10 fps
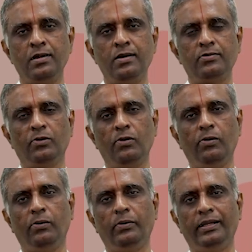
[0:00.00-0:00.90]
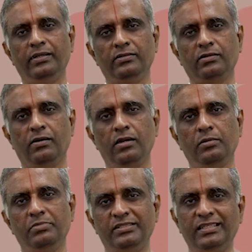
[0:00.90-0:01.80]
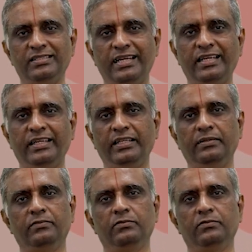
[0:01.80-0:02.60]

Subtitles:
So it is called a business entity.